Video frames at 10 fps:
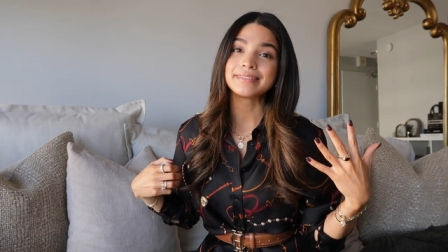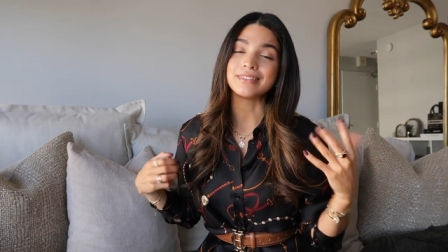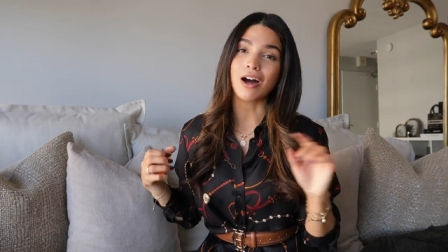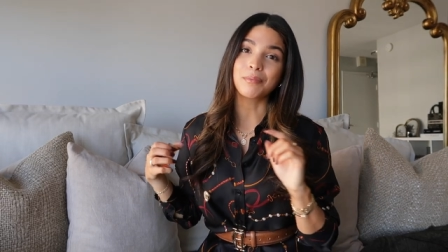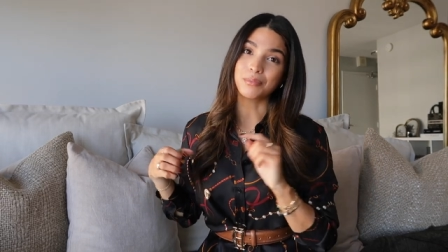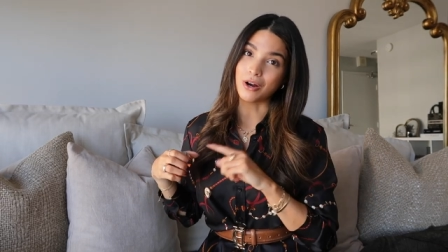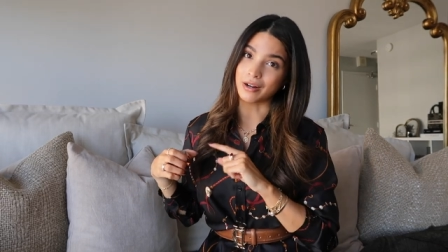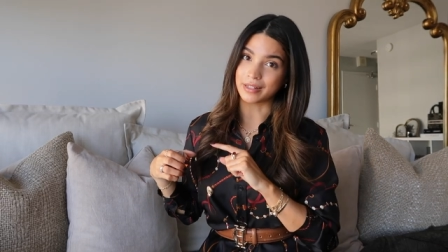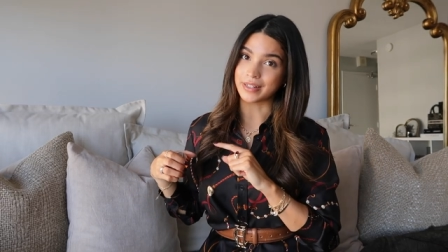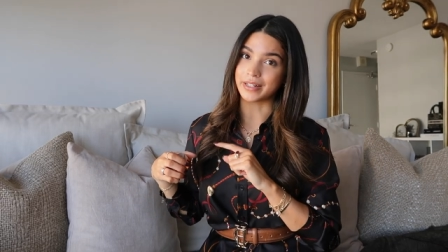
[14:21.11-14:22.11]
Not
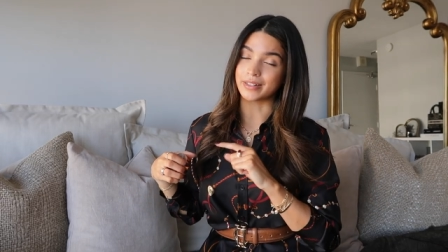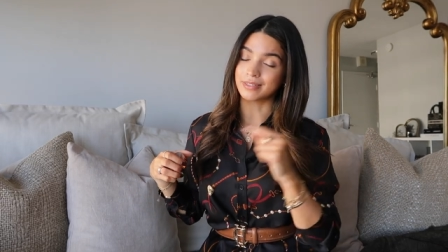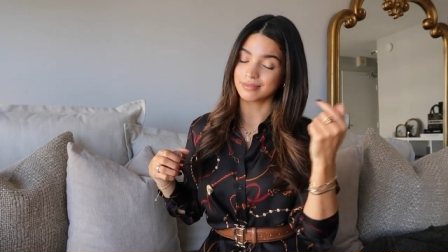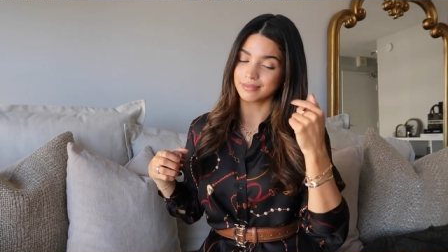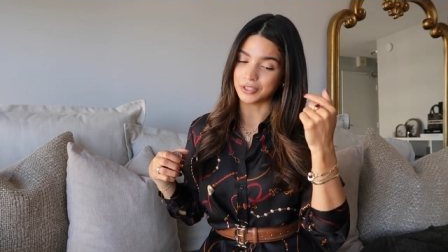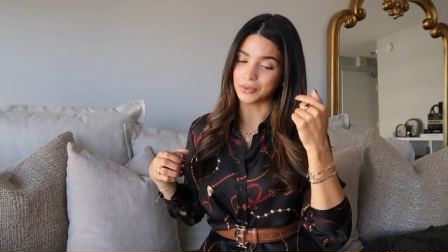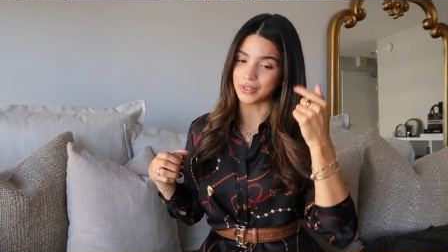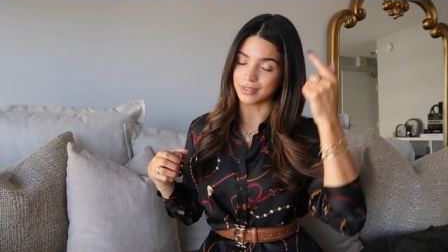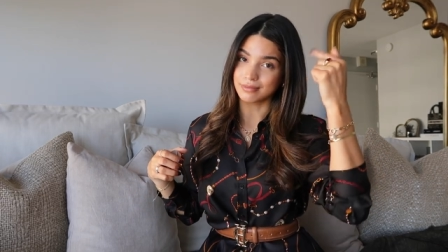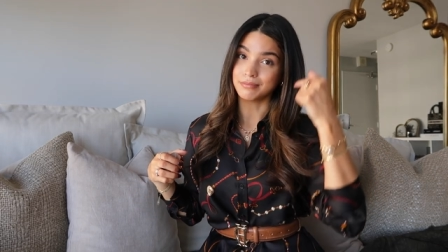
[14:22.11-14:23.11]
product error,
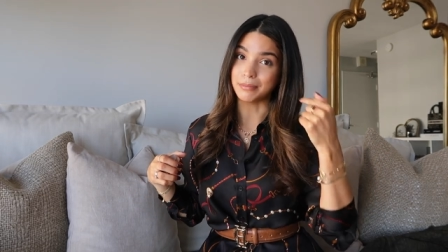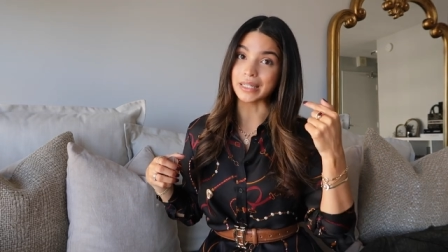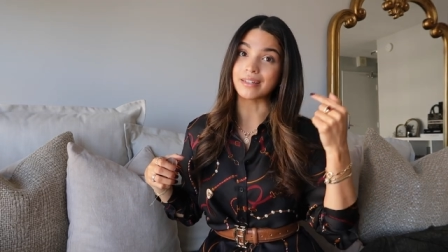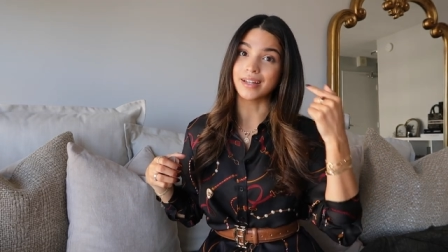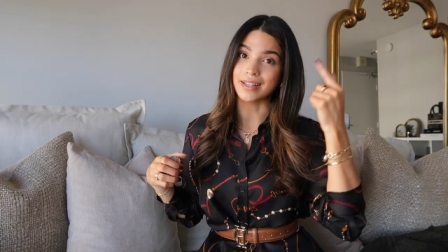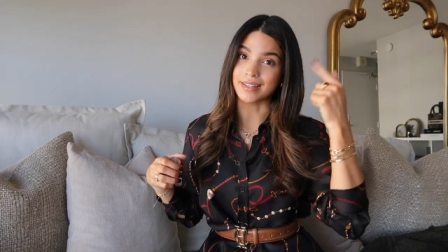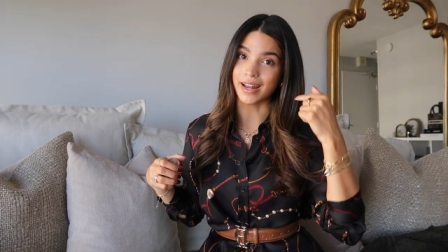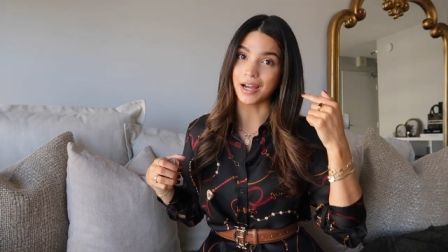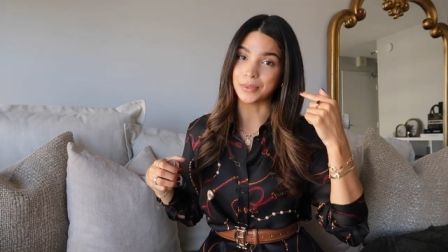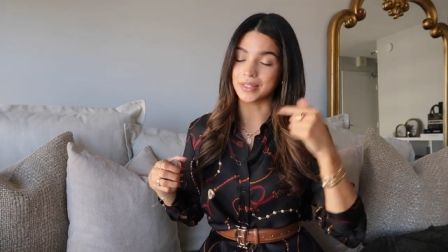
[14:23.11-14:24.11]
user, me, as in
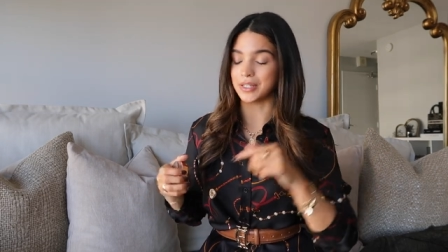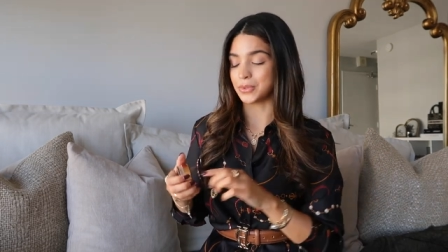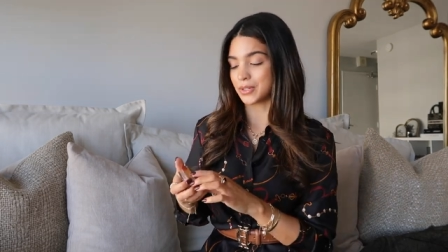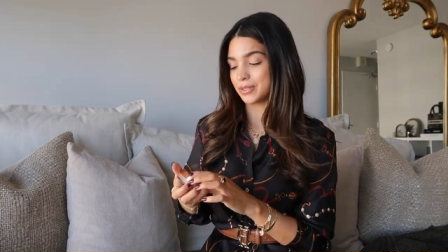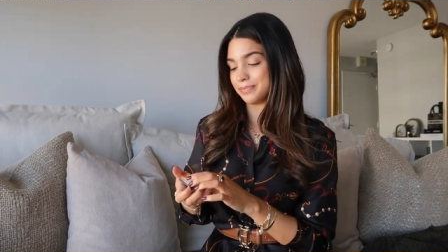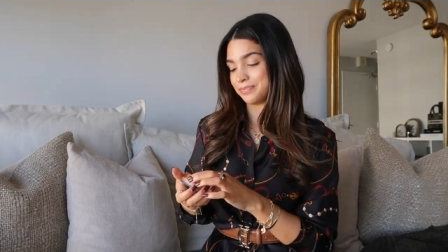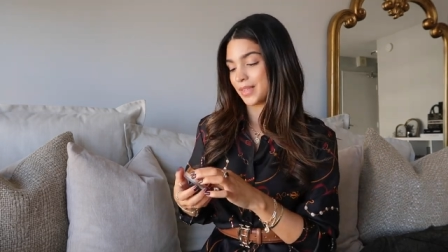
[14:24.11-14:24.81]
I was the user.